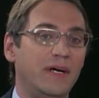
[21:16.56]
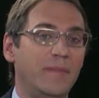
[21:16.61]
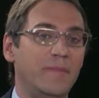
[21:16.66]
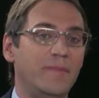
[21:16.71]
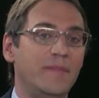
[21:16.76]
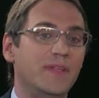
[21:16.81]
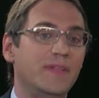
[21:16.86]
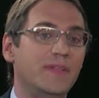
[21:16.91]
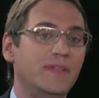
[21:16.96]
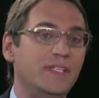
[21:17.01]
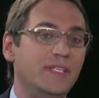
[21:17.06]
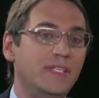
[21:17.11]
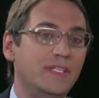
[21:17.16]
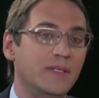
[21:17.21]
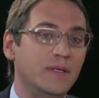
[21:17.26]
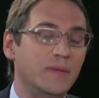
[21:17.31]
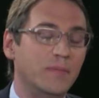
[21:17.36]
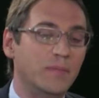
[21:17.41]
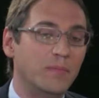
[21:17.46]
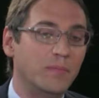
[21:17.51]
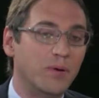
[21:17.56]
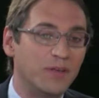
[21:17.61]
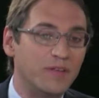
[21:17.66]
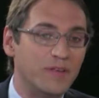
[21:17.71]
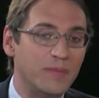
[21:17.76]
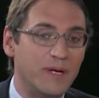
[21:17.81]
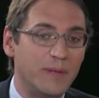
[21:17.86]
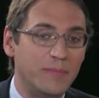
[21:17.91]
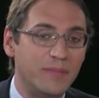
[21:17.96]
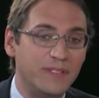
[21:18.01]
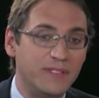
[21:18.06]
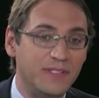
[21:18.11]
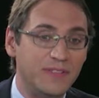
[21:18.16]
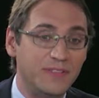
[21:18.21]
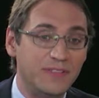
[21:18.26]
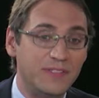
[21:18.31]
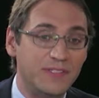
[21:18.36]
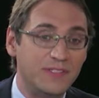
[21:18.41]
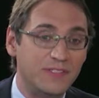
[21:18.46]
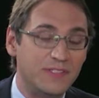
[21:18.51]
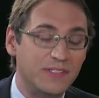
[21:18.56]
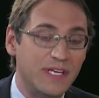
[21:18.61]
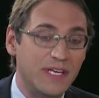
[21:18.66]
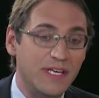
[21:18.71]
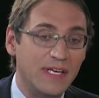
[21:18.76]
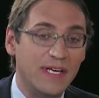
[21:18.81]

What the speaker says: the bottom-up indices